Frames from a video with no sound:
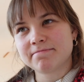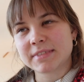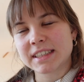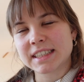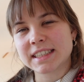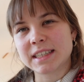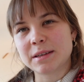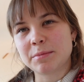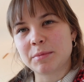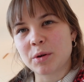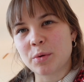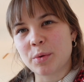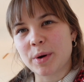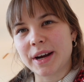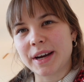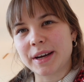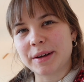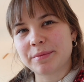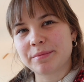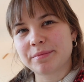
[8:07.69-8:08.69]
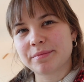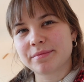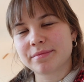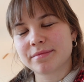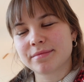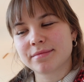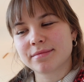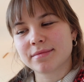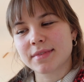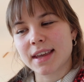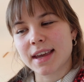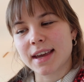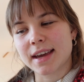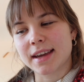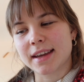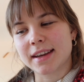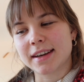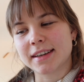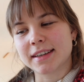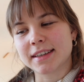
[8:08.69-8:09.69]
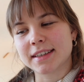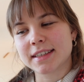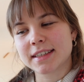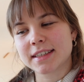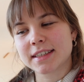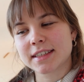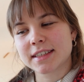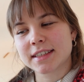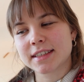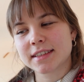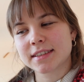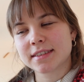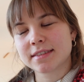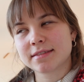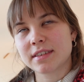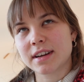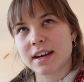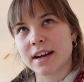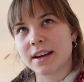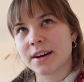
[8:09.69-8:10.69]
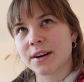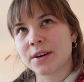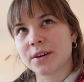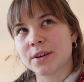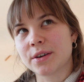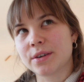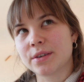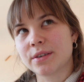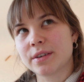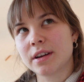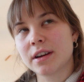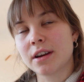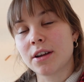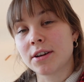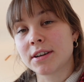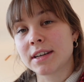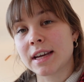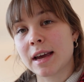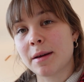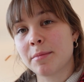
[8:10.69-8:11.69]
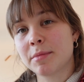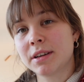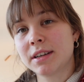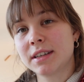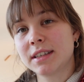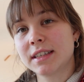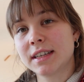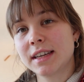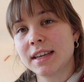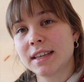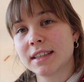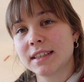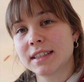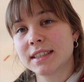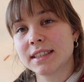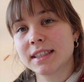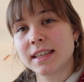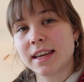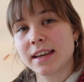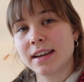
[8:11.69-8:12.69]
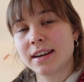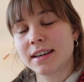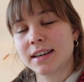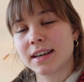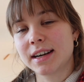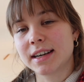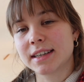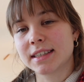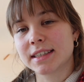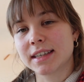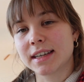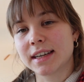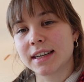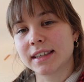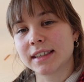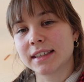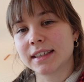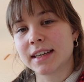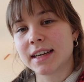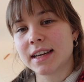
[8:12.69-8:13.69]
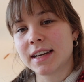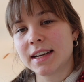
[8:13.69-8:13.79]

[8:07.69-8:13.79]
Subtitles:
slipped away, and I don't know, a lot happened this year, and then